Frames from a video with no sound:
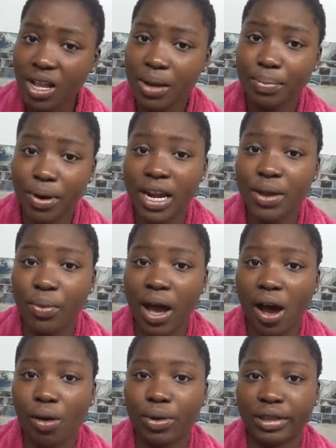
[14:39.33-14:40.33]
pretty
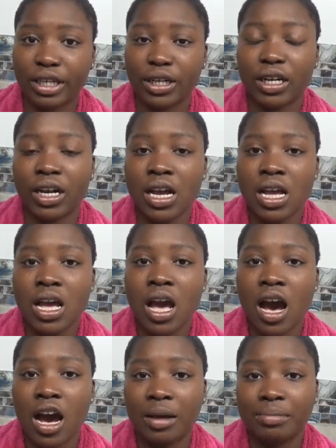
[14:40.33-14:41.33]
well with your
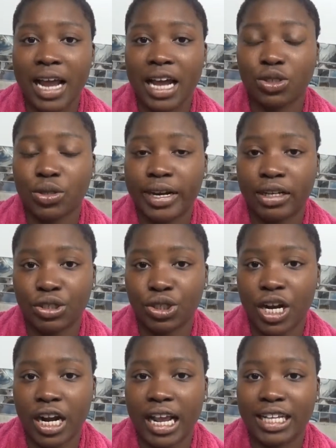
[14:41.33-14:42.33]
natural hair
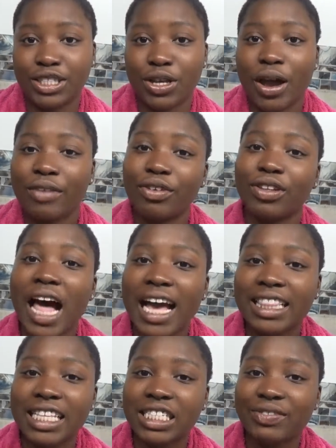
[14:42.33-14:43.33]
journey. So if you
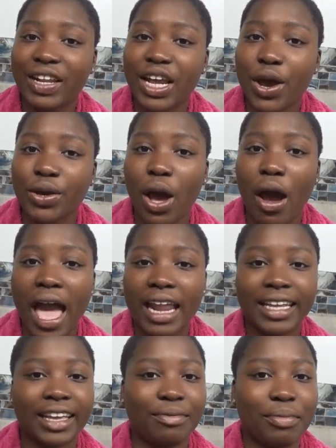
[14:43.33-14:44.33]
like this video, go ahead
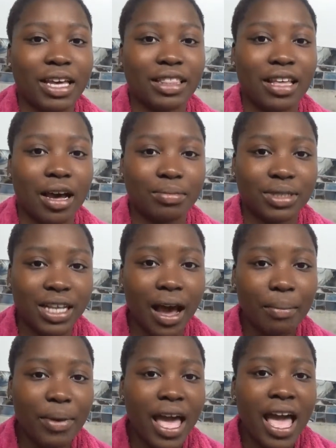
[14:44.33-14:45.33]
and give me a thumbs
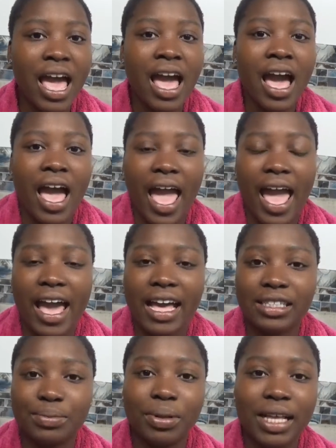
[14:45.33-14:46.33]
up,
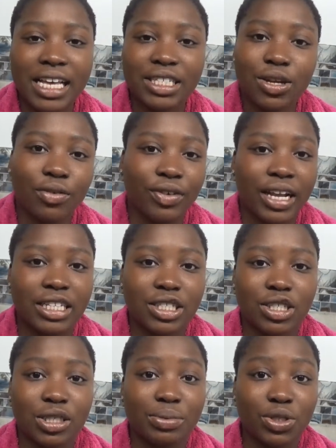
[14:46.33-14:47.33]
and please don't forget to
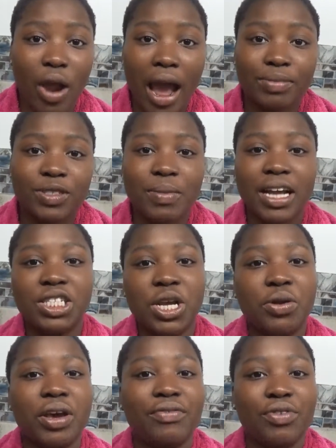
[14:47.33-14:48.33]
subscribe to my
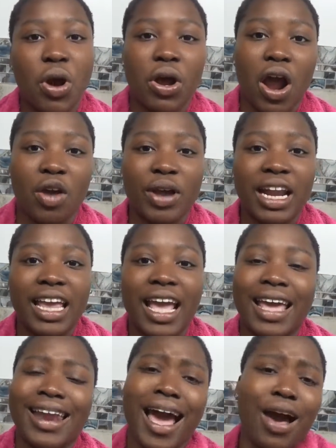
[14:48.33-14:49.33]
channel if you aren't already,
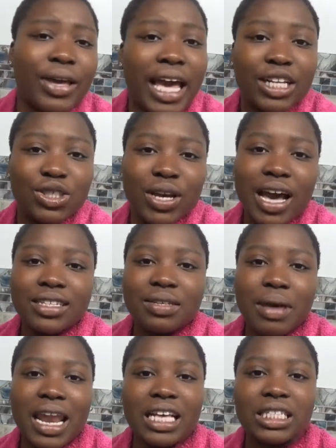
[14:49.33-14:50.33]
and I'll catch you guys
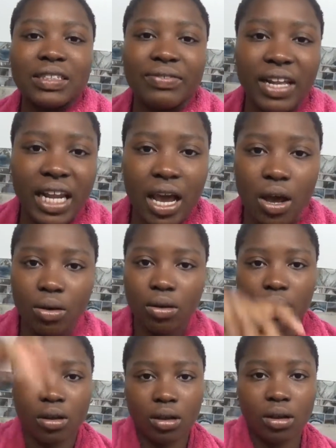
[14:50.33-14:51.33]
in my next video.
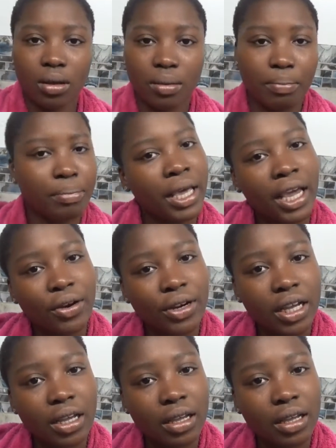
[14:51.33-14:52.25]
Period.